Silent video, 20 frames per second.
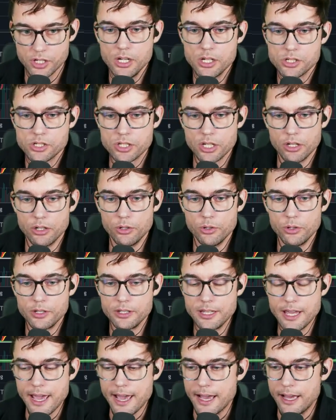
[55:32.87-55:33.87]
So
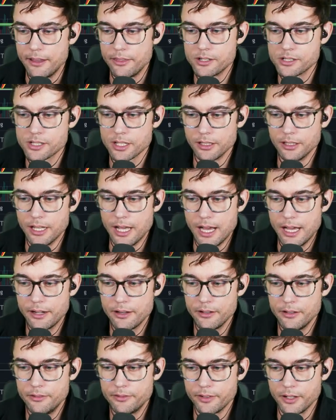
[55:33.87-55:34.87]
yeah, there's a lot
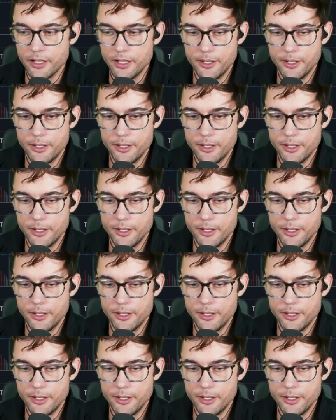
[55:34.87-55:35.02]
of